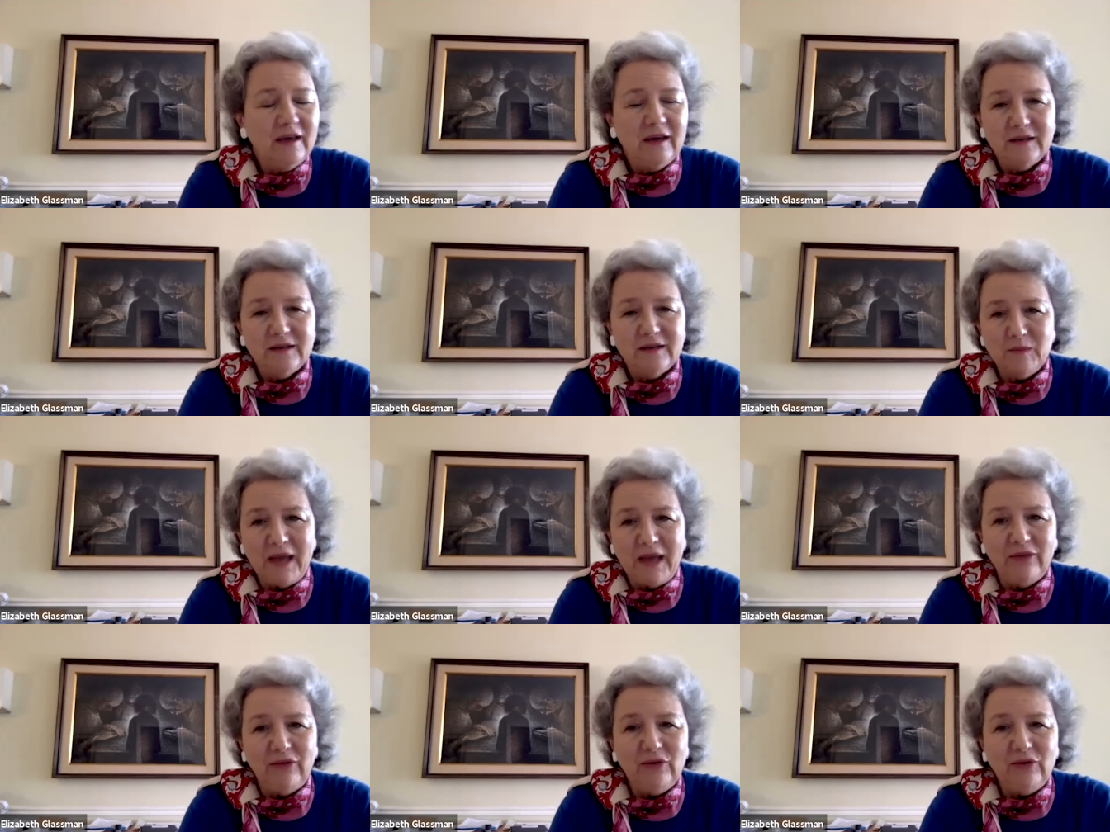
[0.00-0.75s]
is
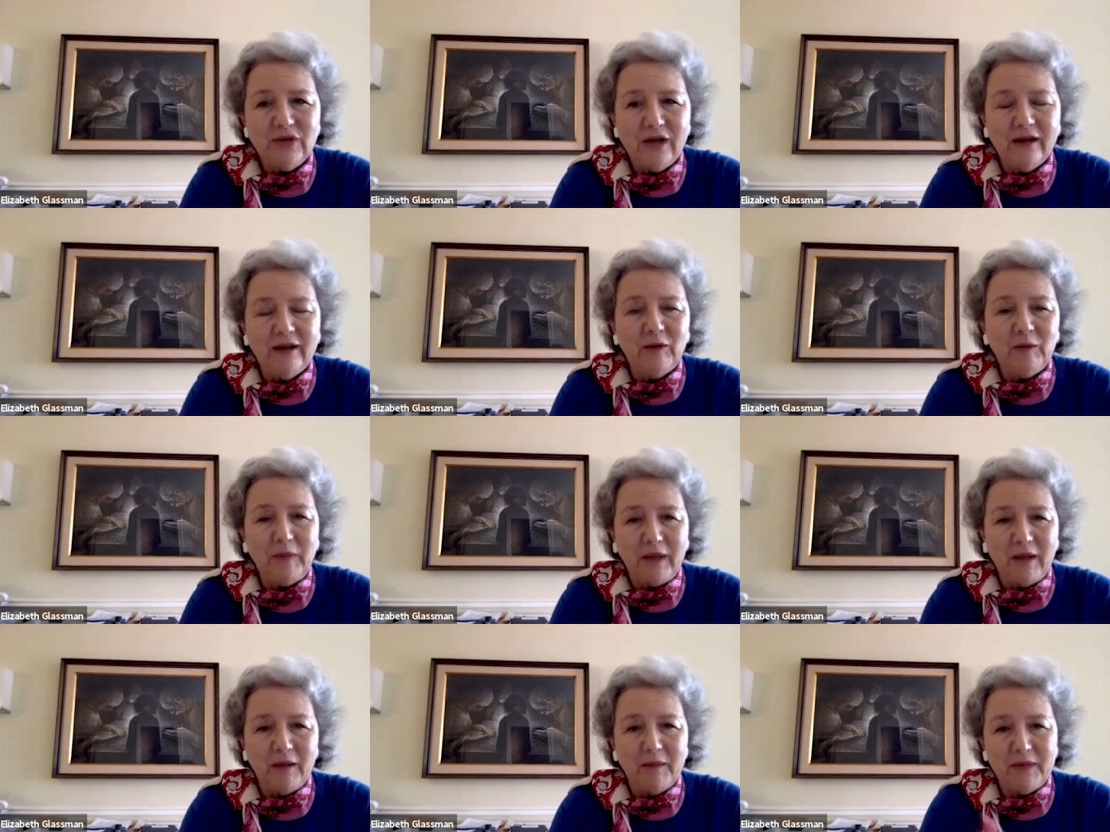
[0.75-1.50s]
Matthew
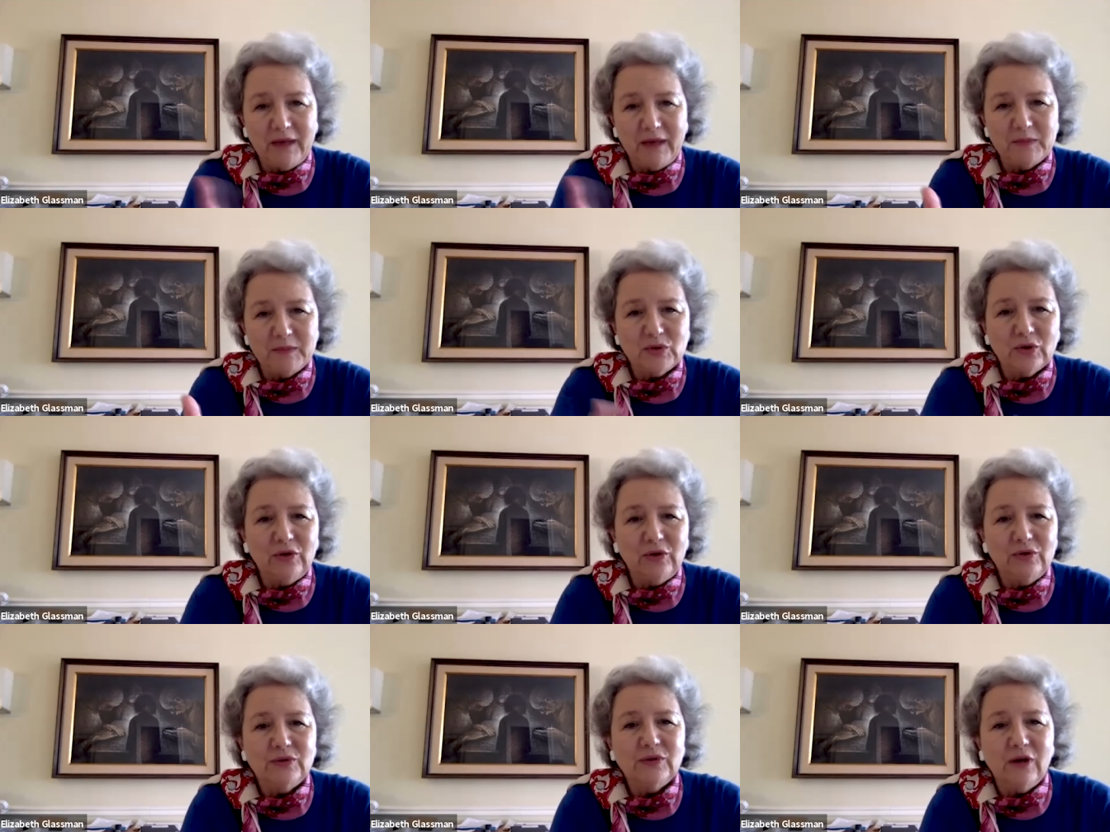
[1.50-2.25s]
Teitelbaum, and I'm sure
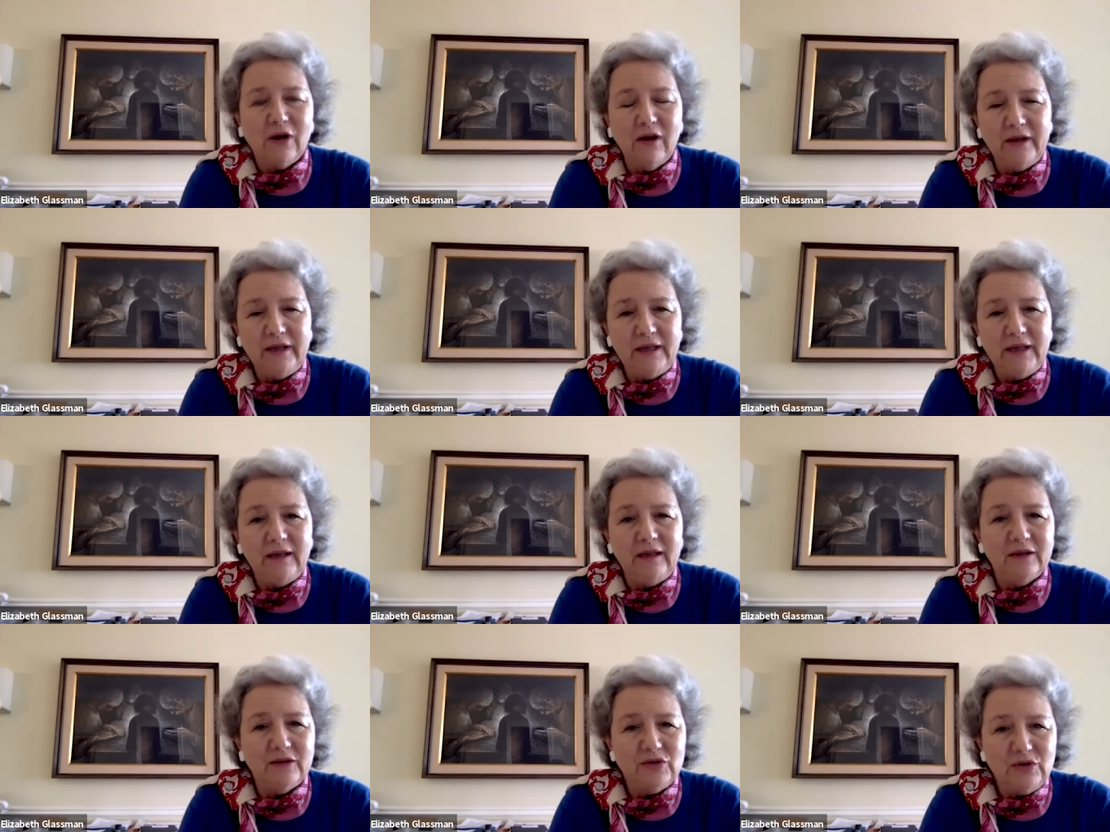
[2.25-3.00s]
you saw
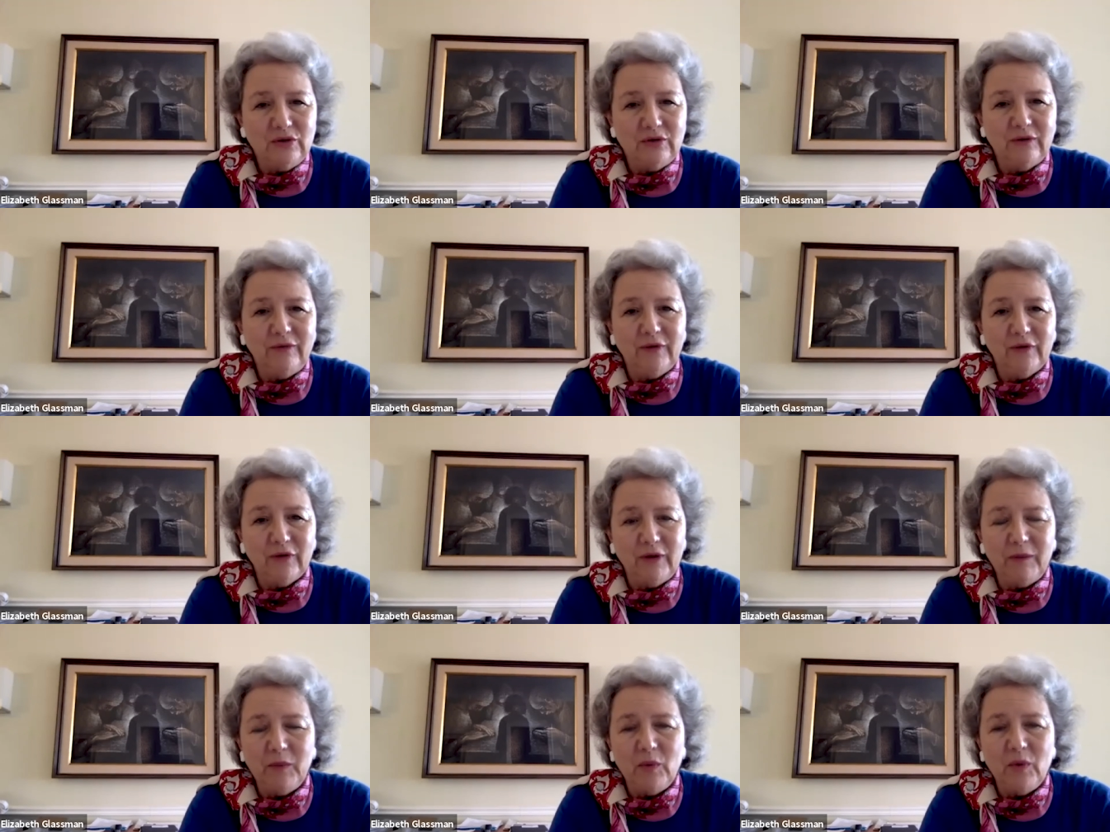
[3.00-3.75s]
he issued a
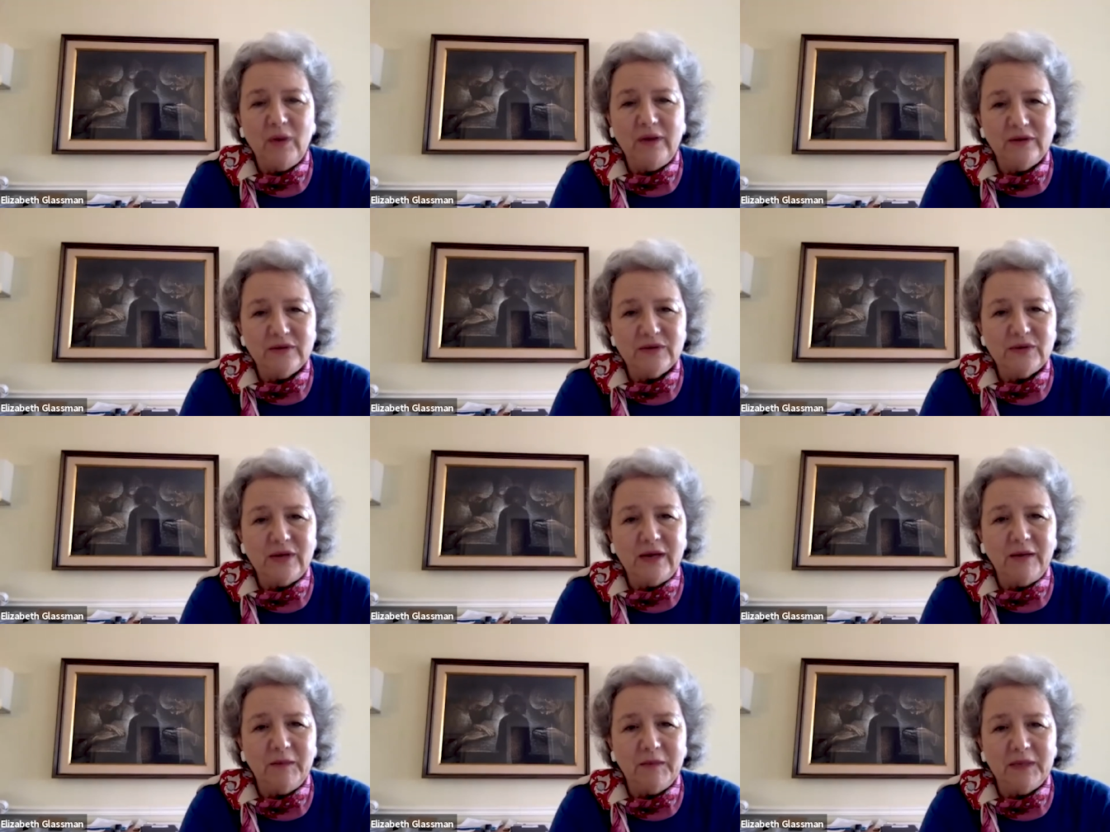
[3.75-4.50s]
very poignant
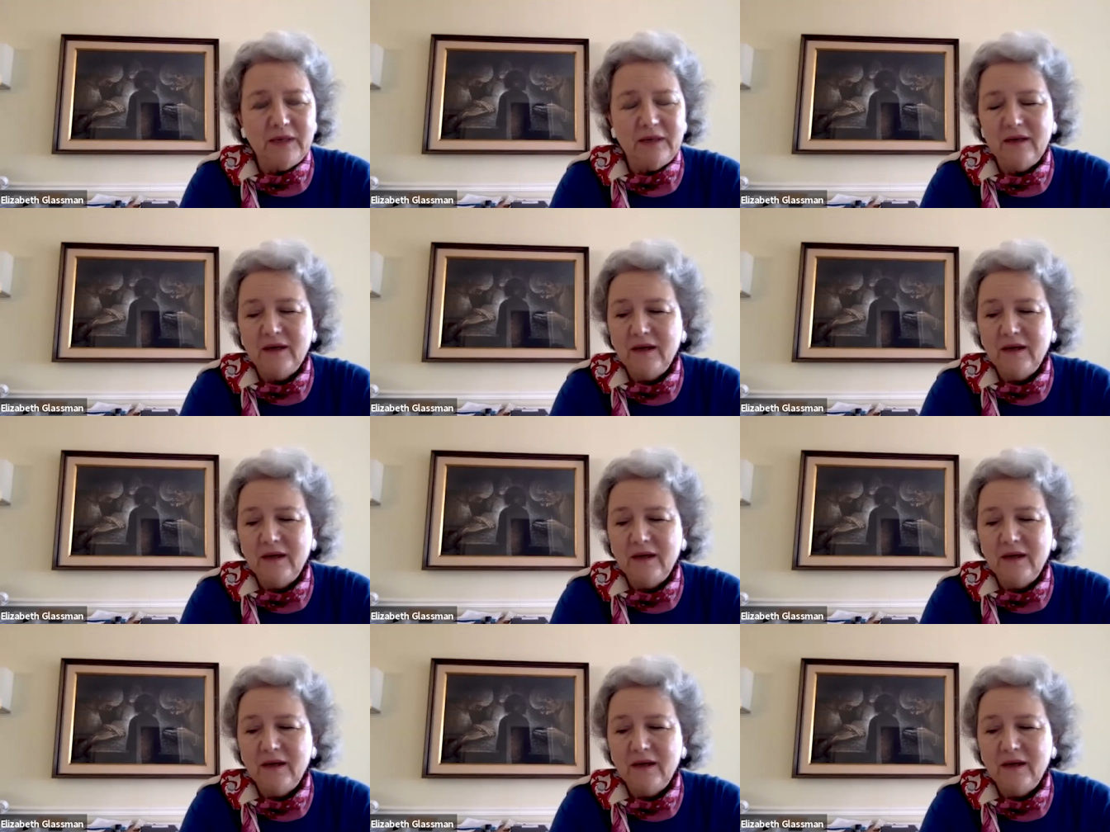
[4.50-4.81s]
statement